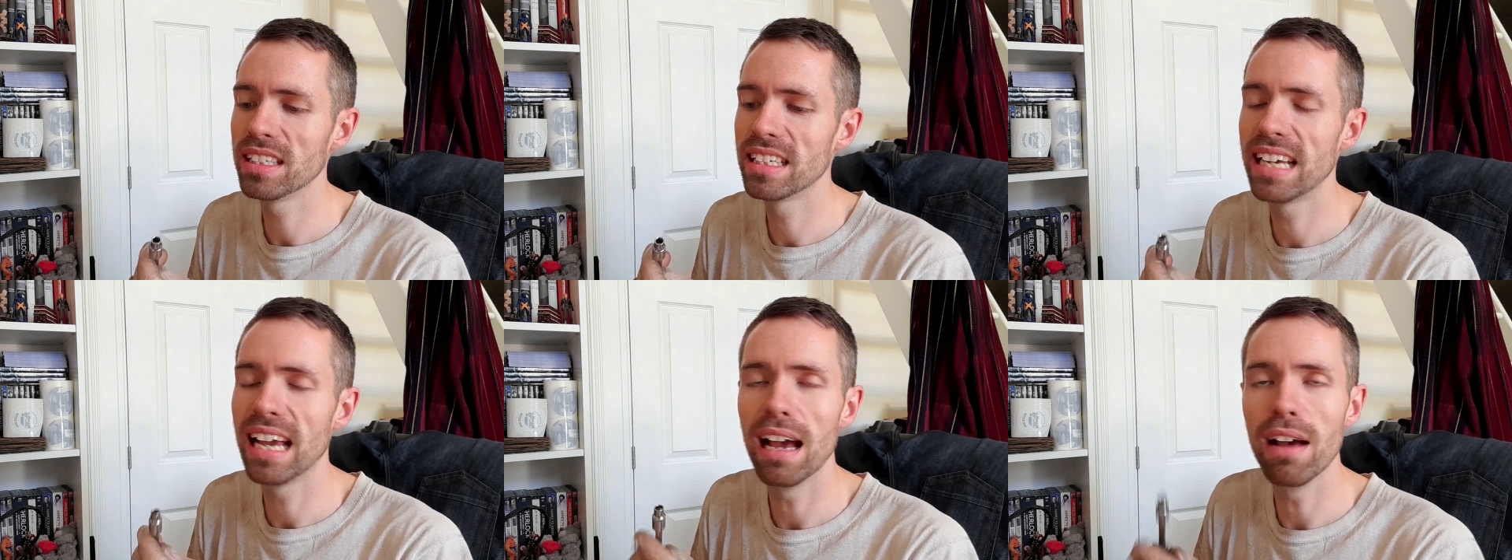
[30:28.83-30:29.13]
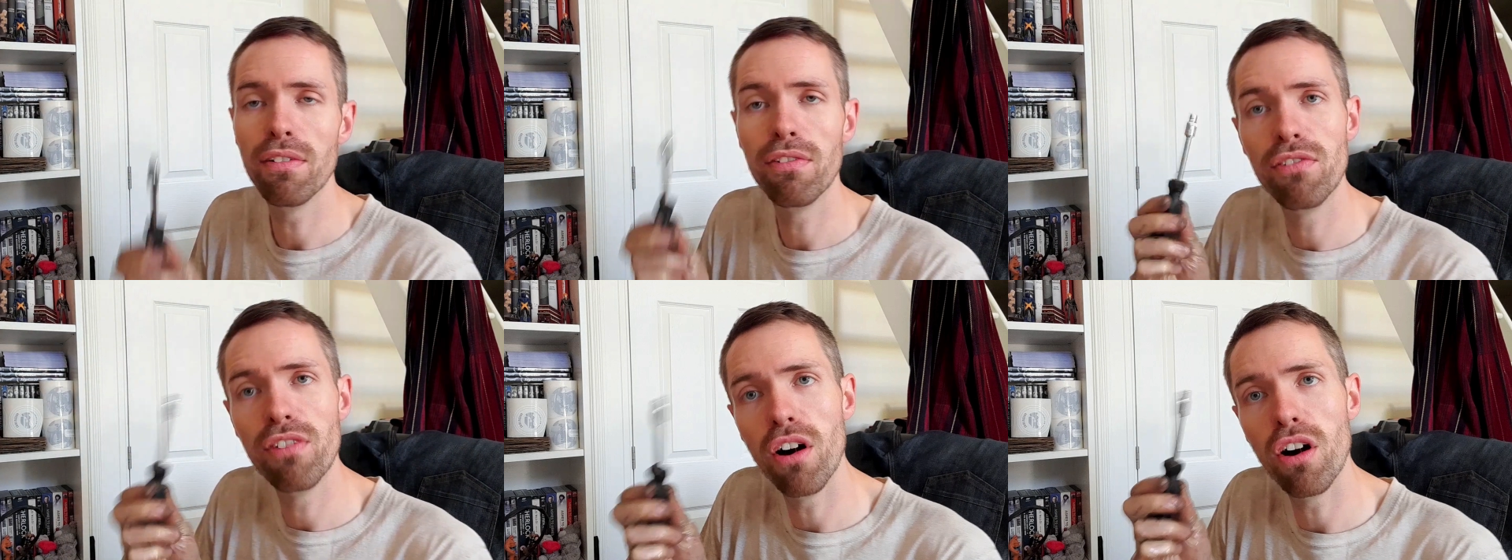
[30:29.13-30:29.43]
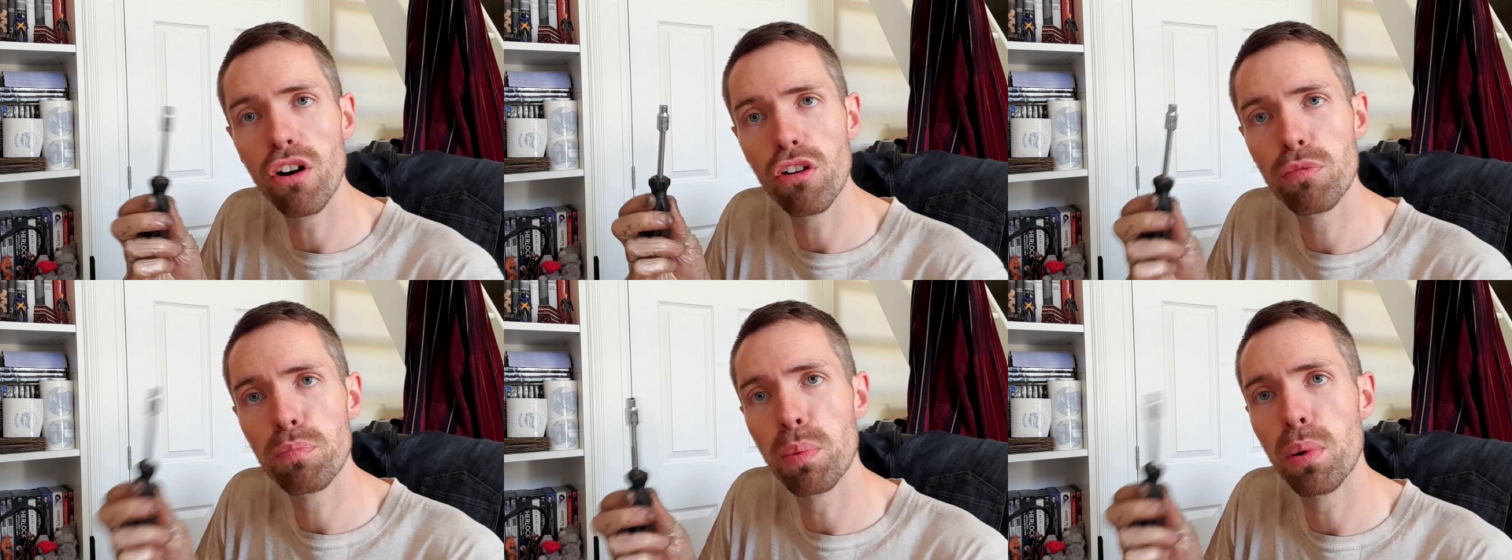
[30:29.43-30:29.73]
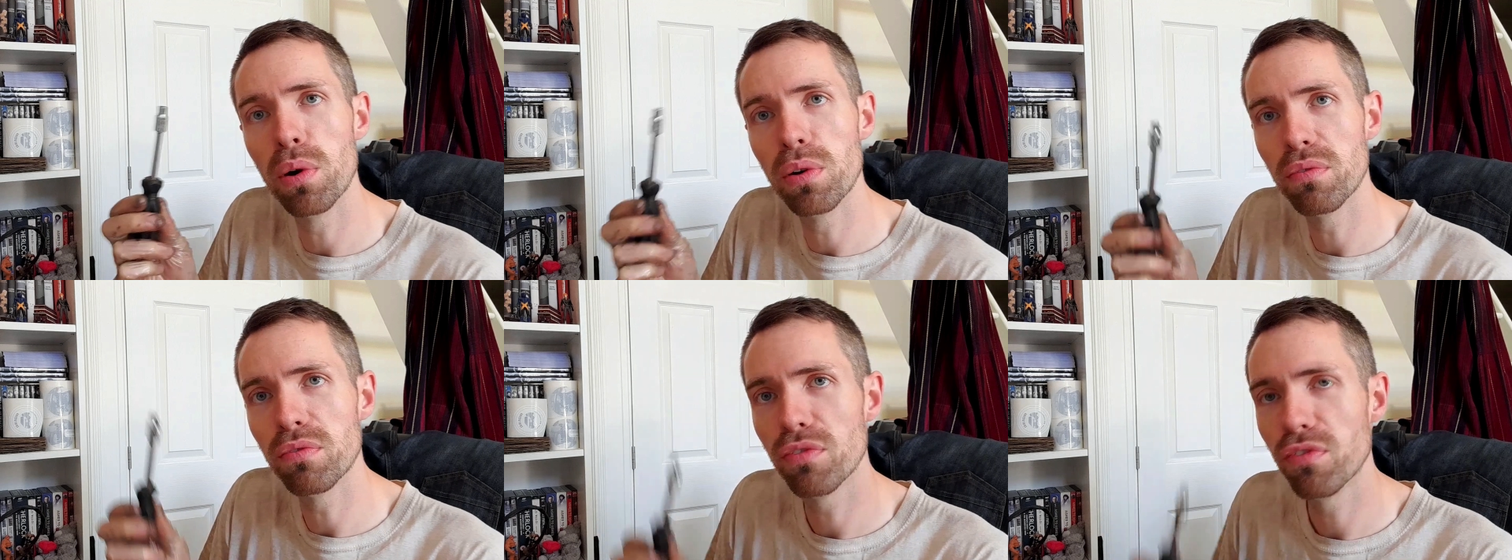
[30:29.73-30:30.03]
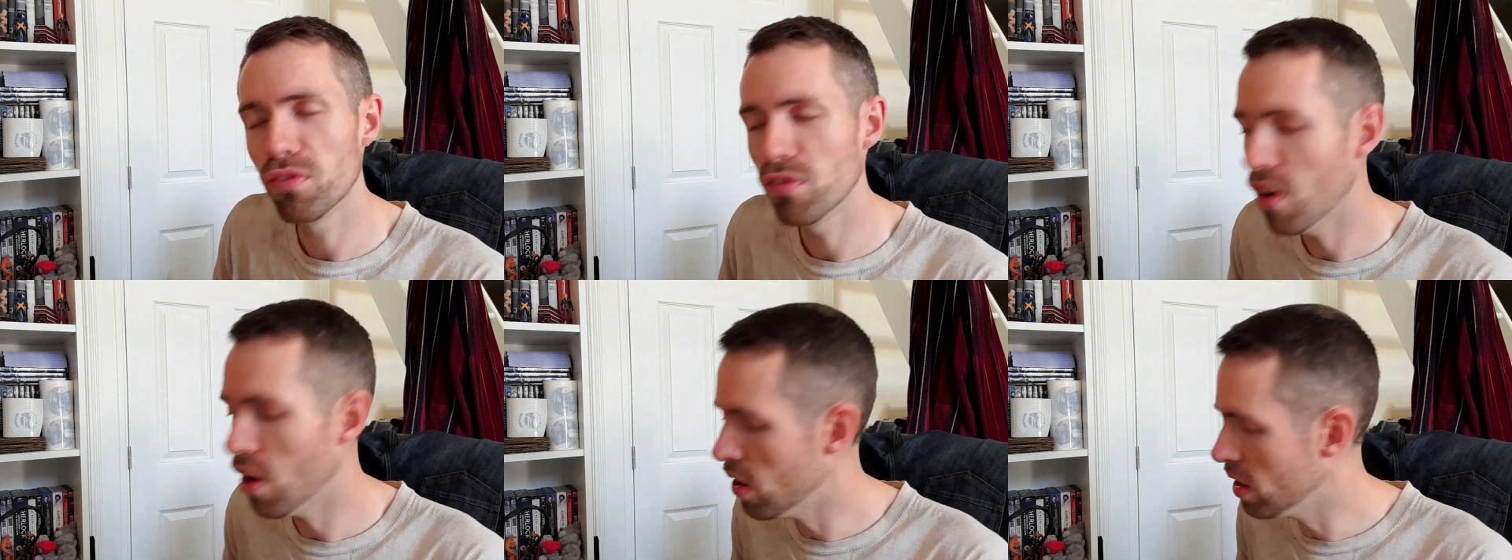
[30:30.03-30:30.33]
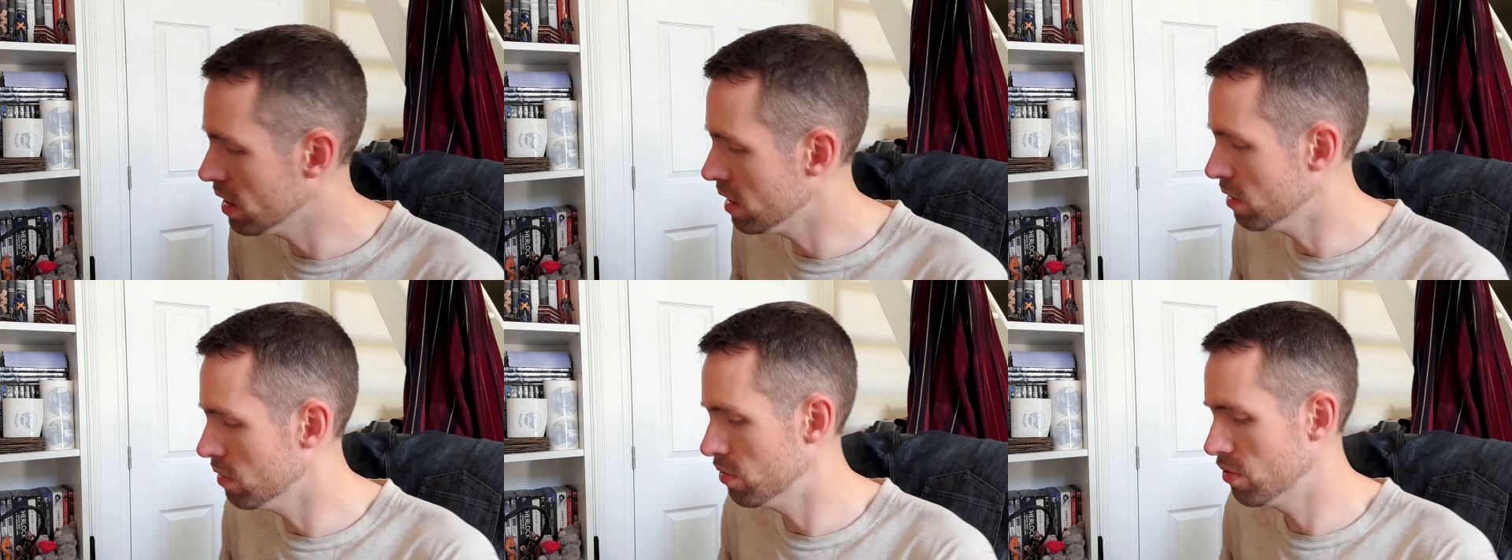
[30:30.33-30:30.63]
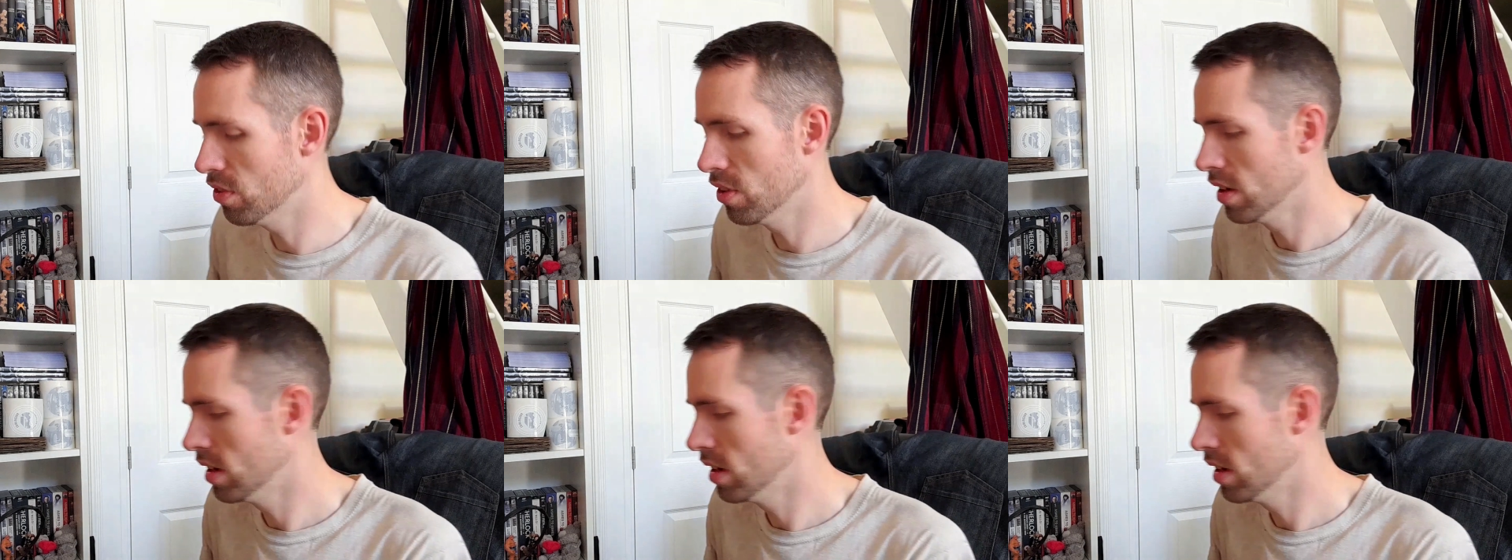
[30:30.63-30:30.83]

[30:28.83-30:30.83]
to get a 5.5.